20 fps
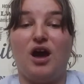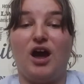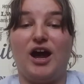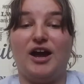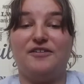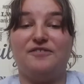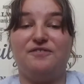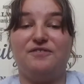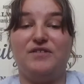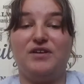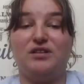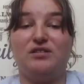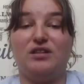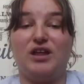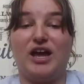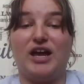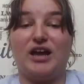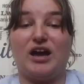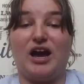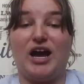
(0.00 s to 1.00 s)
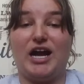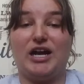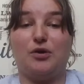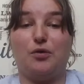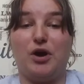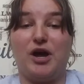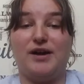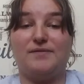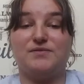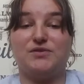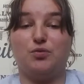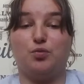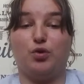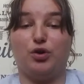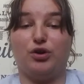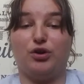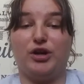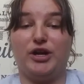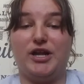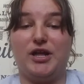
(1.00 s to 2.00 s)
I feel like I don't have to
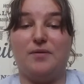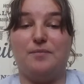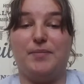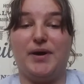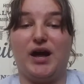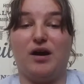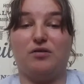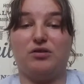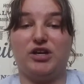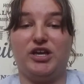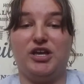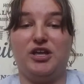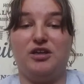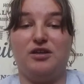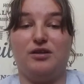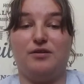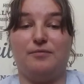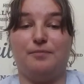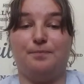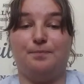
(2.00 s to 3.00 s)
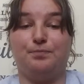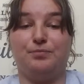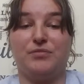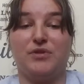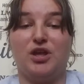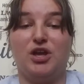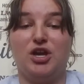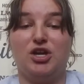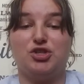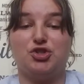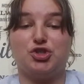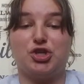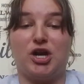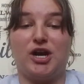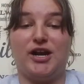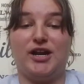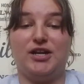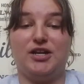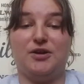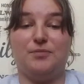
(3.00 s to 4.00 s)
worry about him
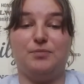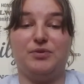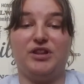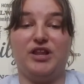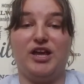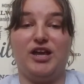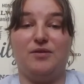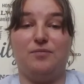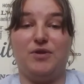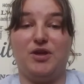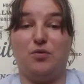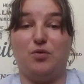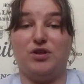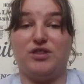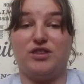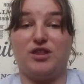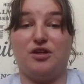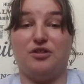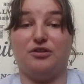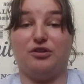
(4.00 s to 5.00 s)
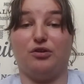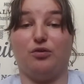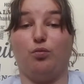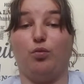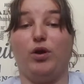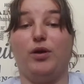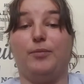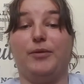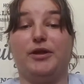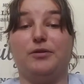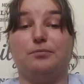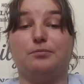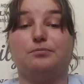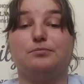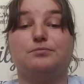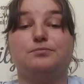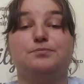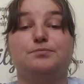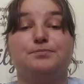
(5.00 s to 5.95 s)
trying to play me with other women.